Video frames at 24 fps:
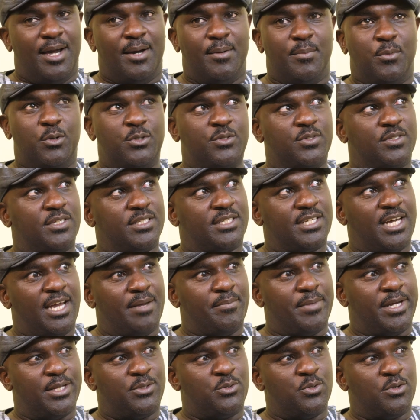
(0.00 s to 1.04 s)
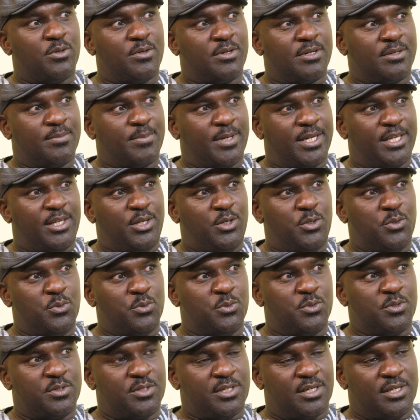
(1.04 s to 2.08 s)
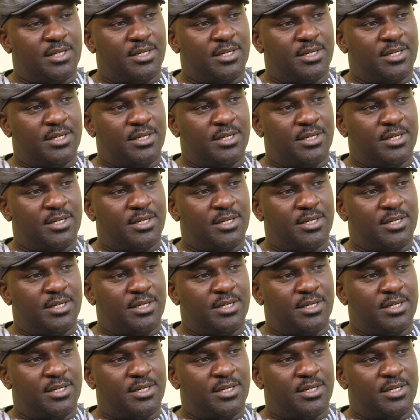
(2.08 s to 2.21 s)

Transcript: Most of the time, I took my cues from